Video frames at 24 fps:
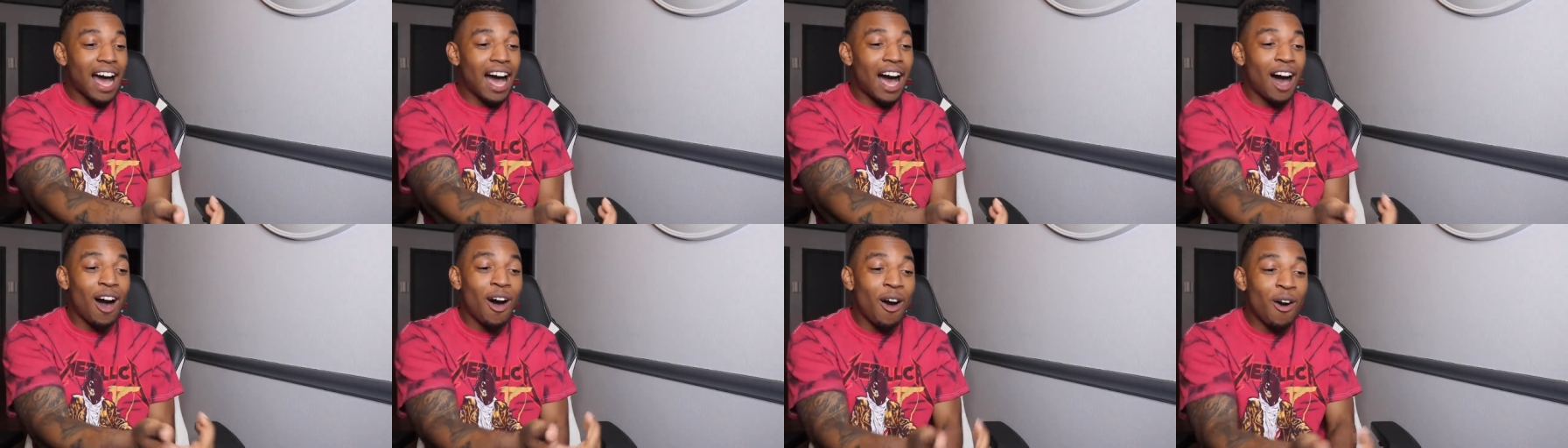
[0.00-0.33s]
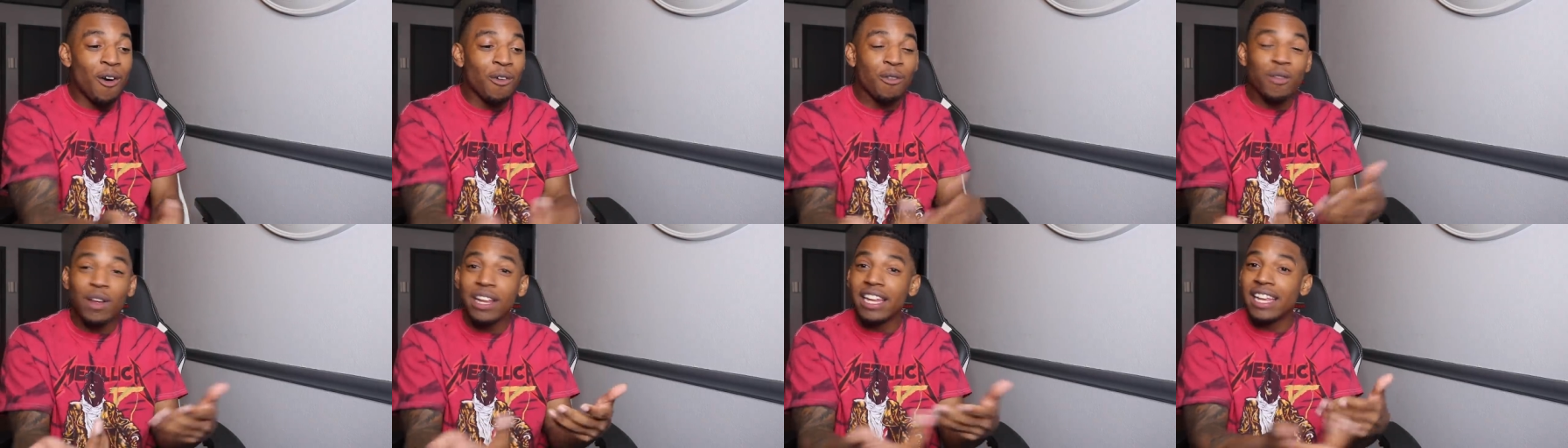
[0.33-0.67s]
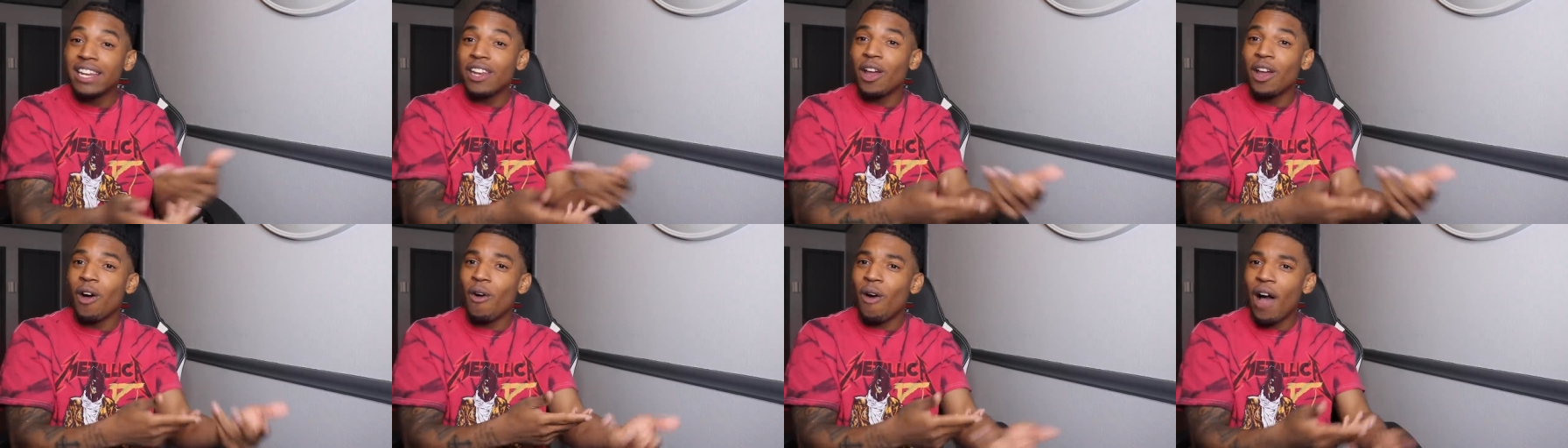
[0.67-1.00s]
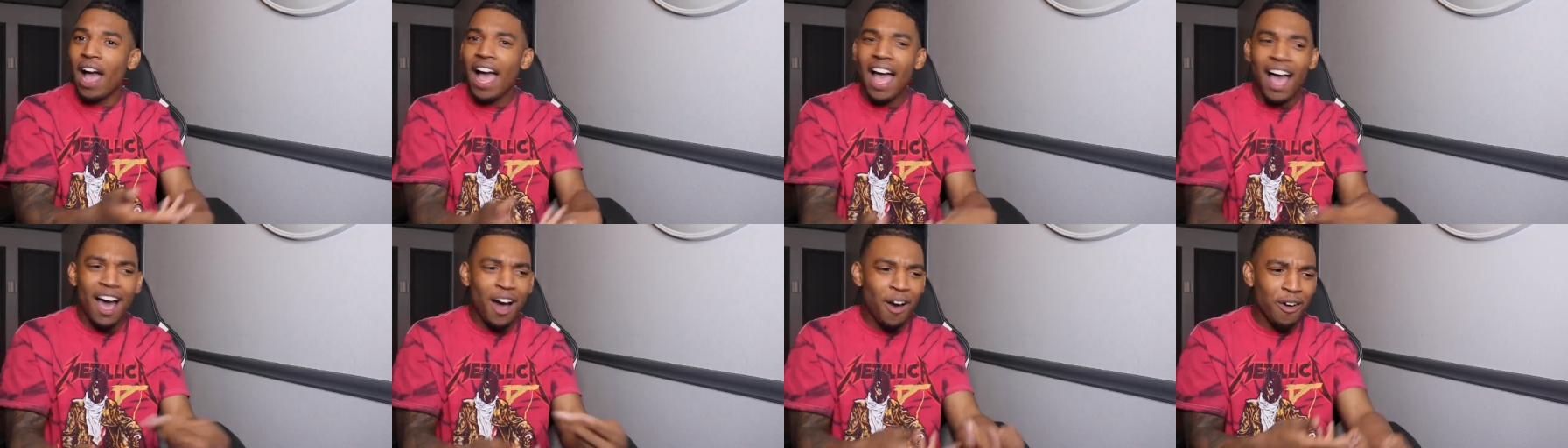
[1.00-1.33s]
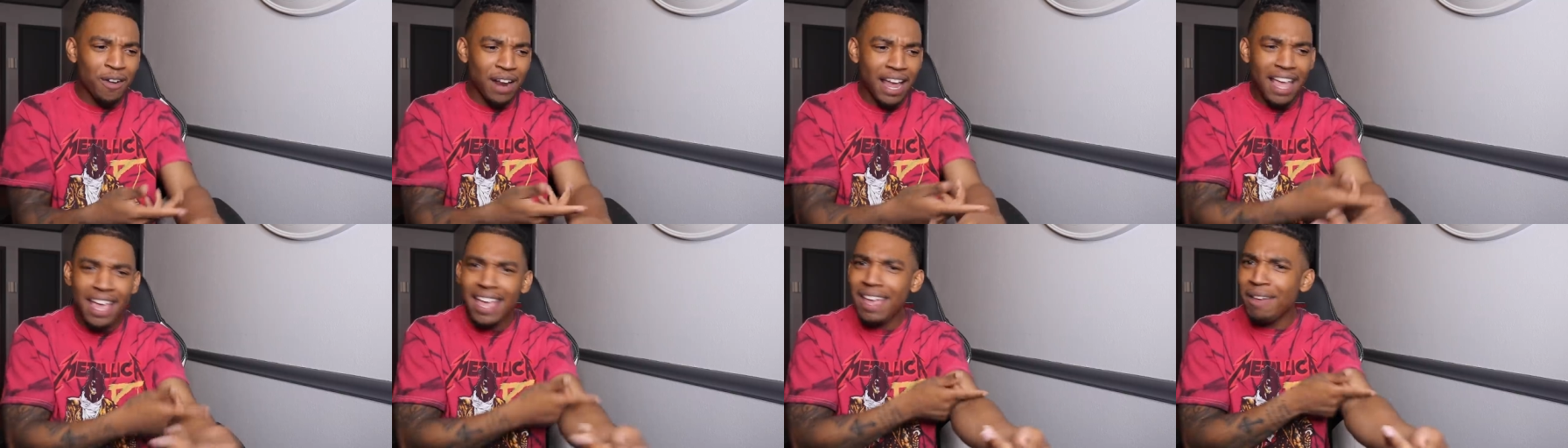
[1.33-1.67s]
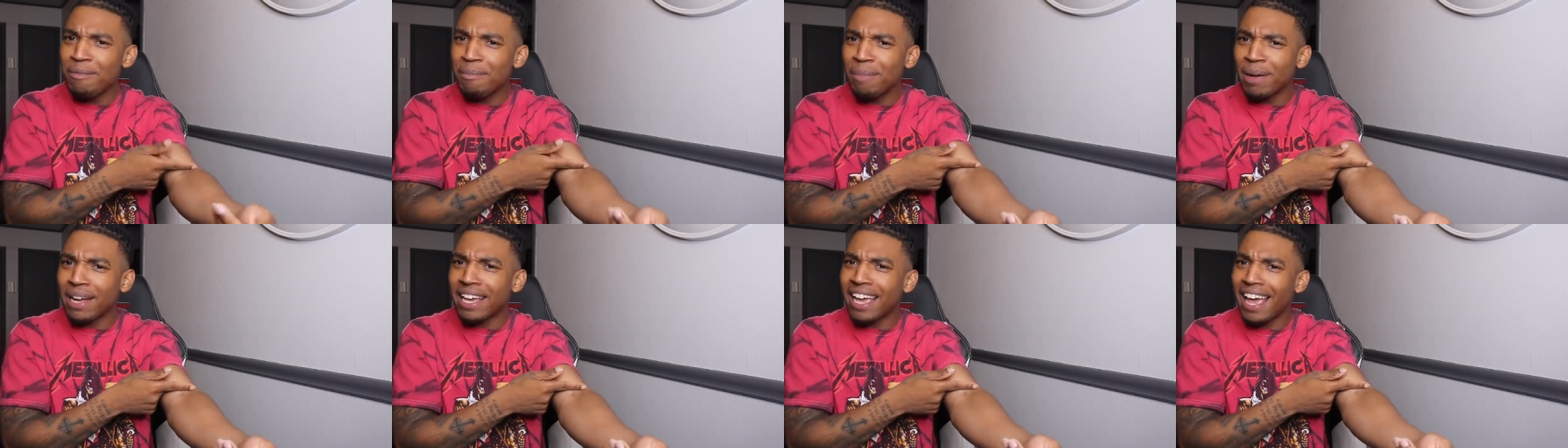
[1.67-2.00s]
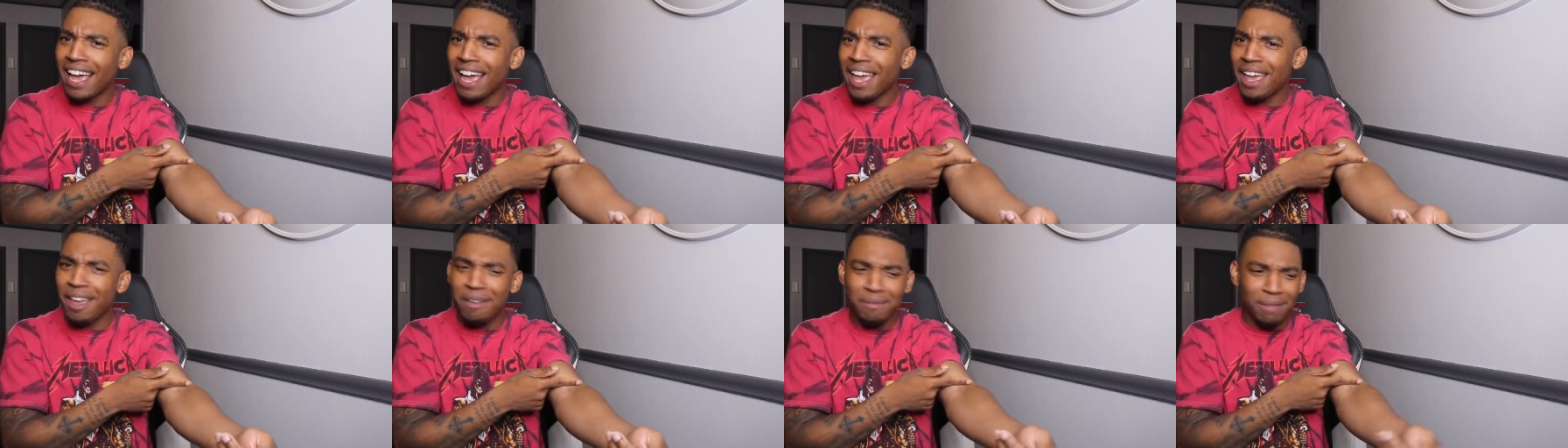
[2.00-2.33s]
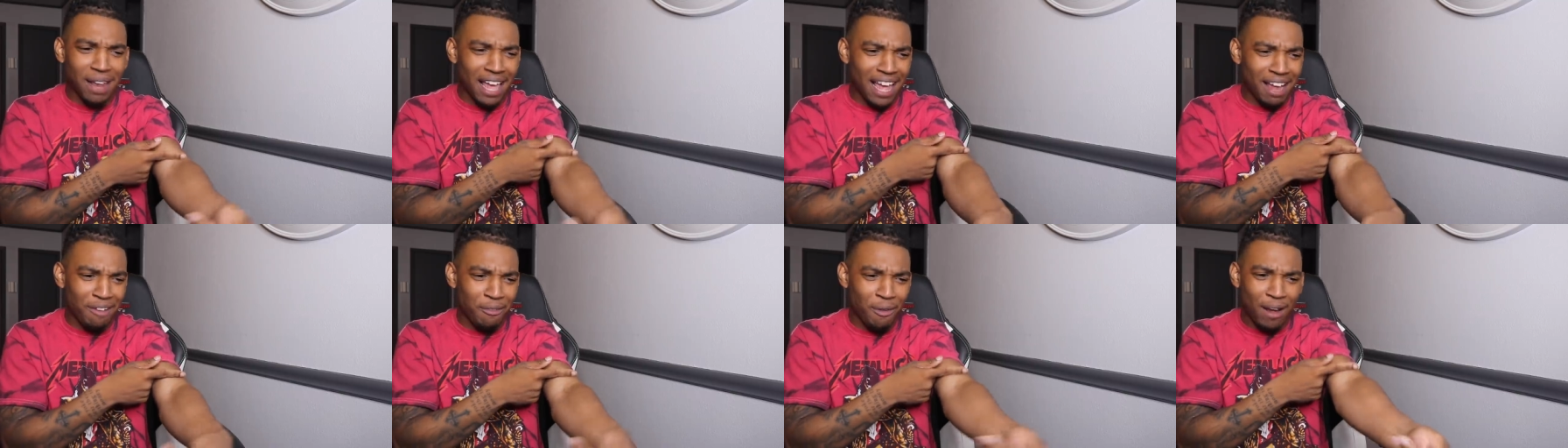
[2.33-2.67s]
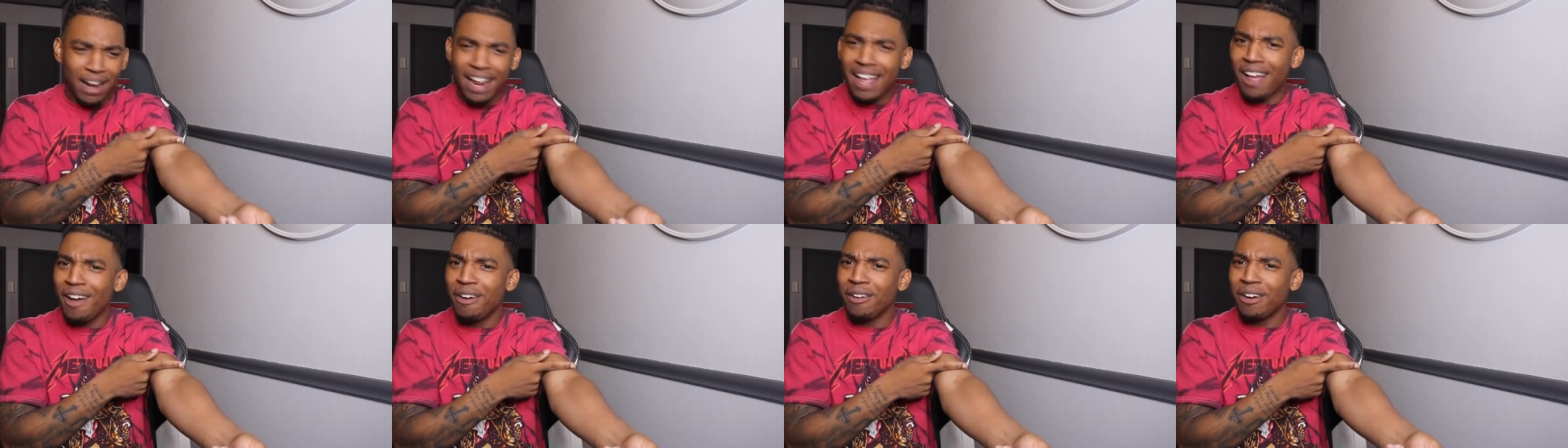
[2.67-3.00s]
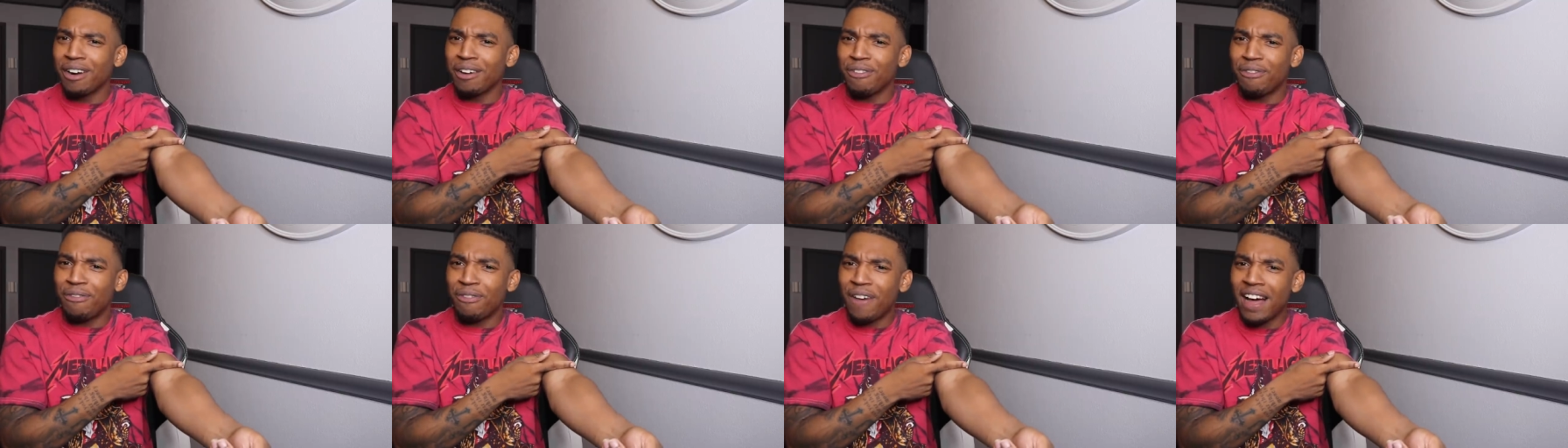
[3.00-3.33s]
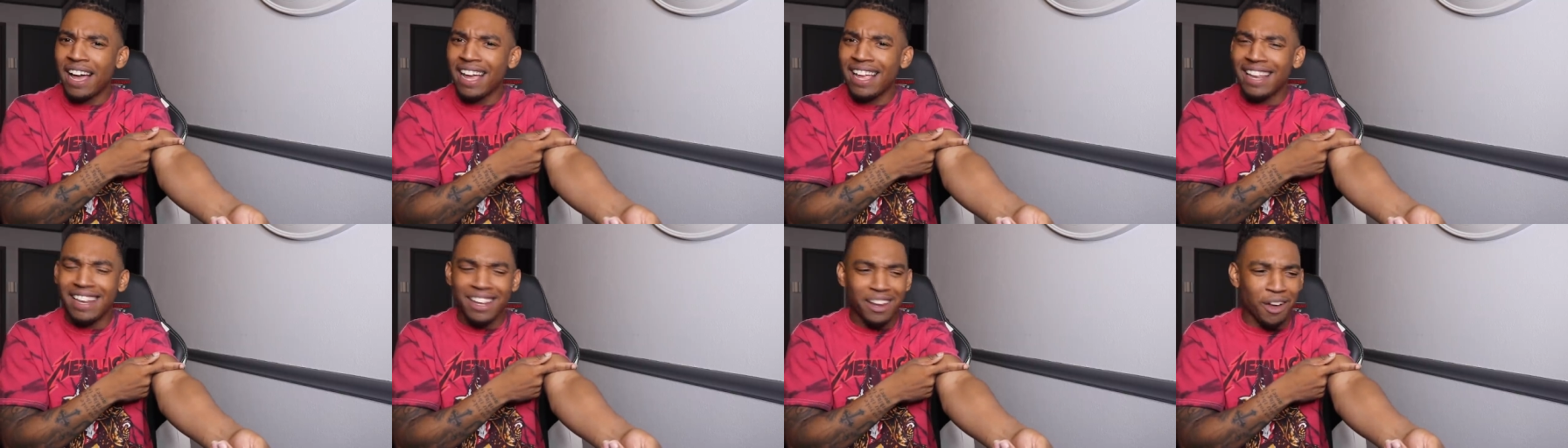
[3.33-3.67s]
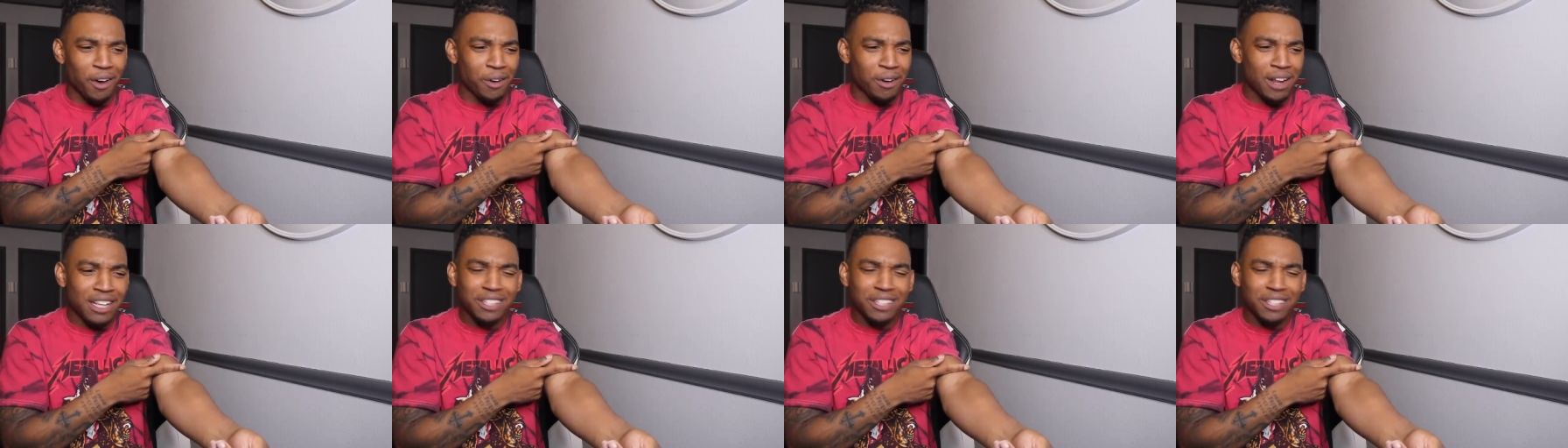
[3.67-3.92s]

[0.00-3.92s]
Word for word: I don't really know how they became, like, why they on here fighting, though.